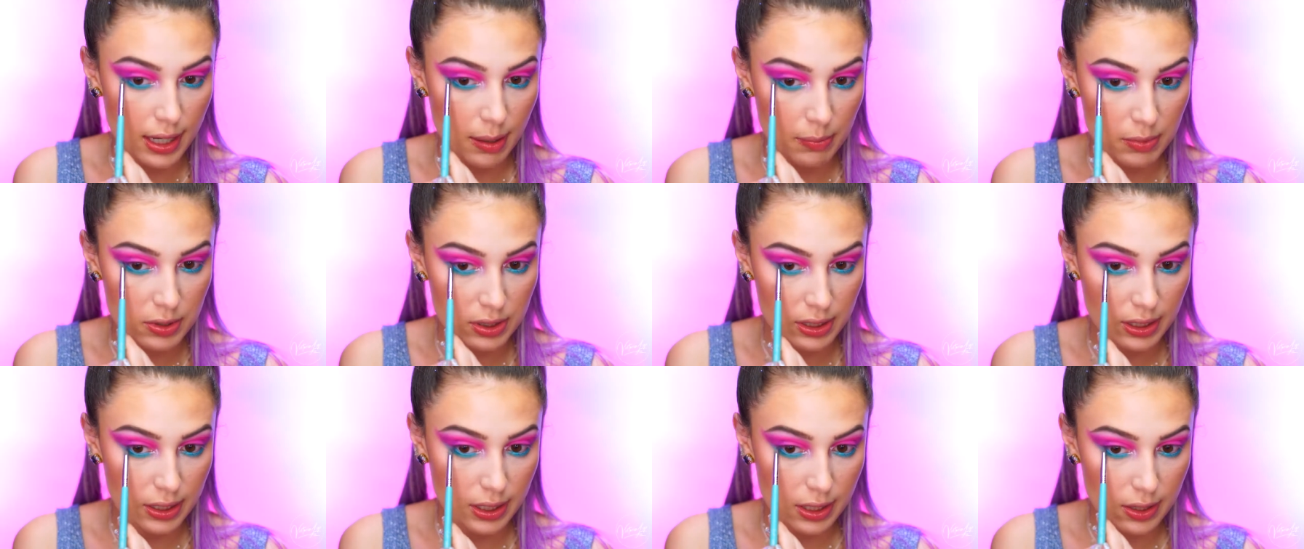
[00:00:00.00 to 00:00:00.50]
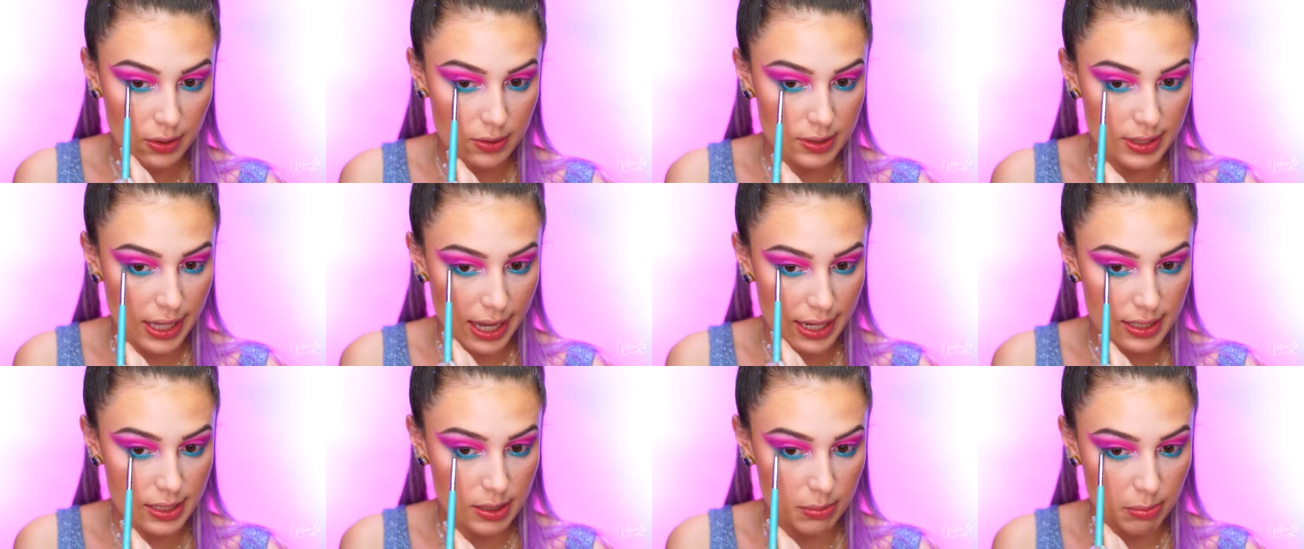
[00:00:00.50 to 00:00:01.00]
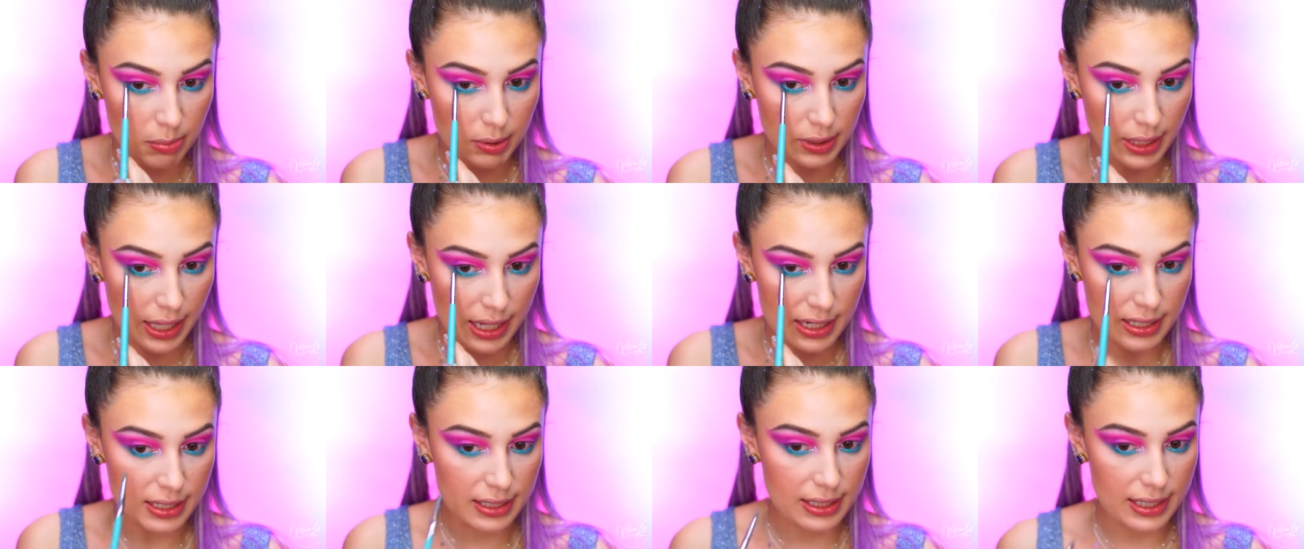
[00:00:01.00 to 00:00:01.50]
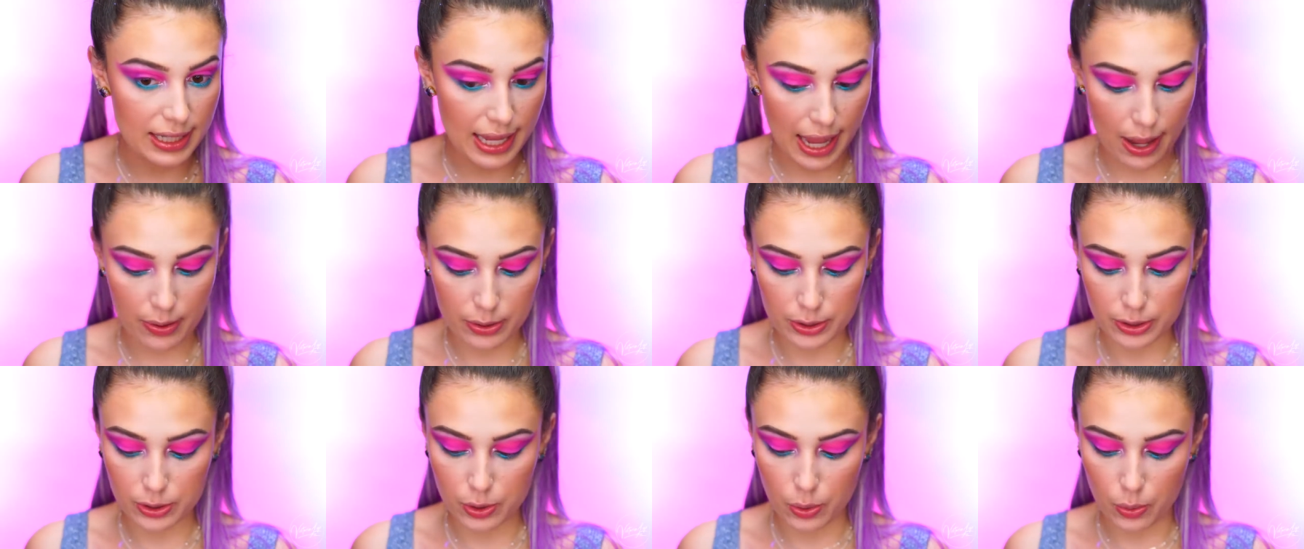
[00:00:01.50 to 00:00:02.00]
I'm just gonna use that to blend in the
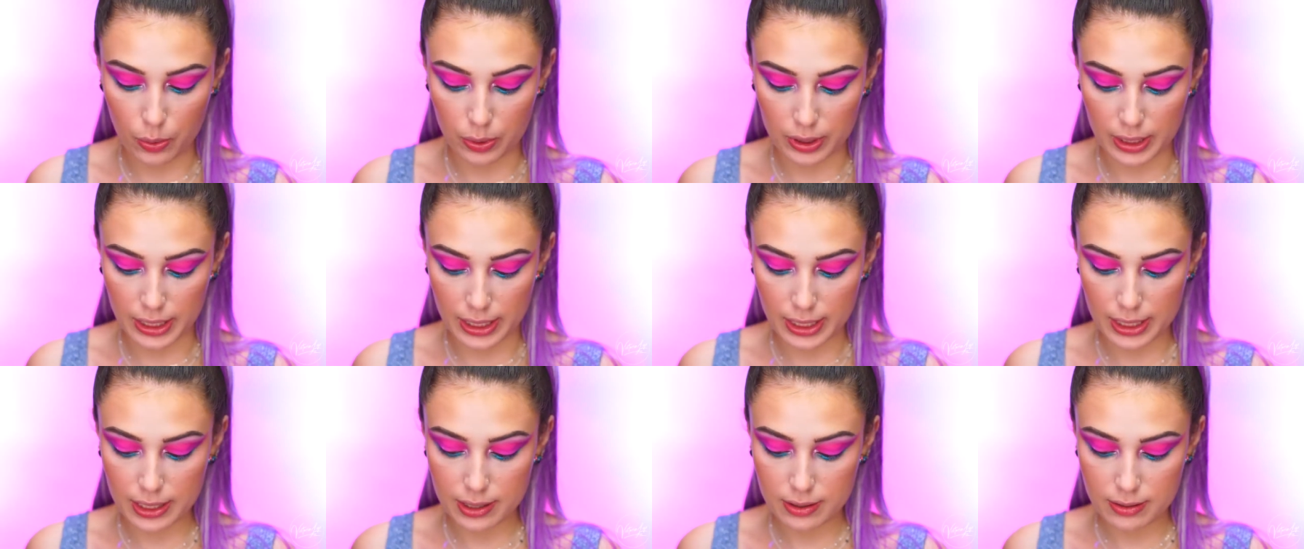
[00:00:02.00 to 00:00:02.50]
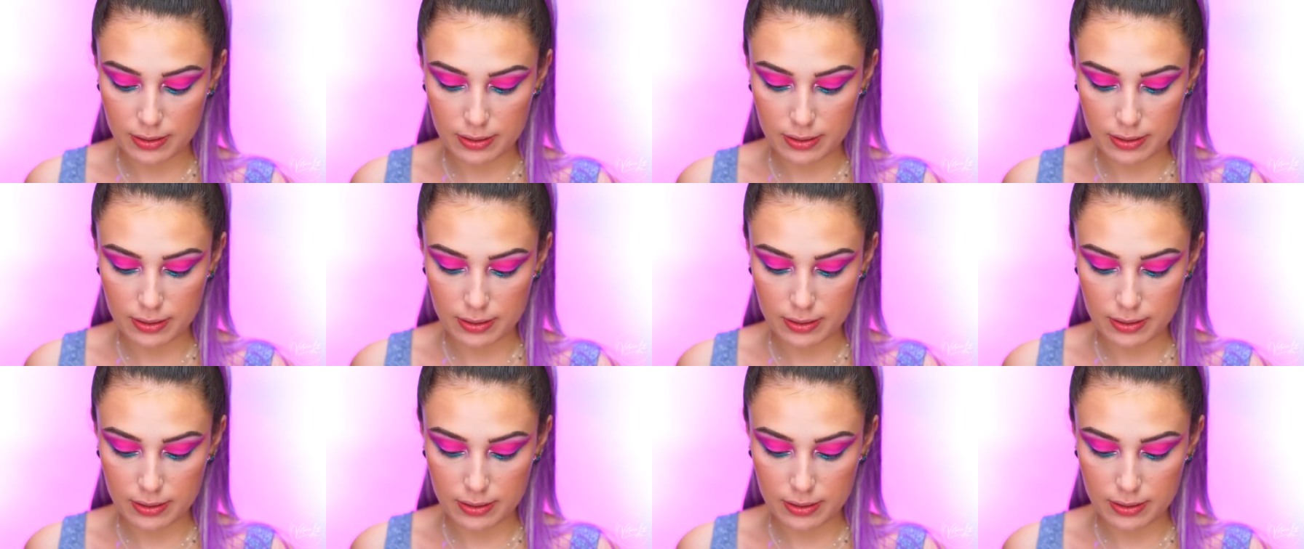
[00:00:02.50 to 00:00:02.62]
outer corner.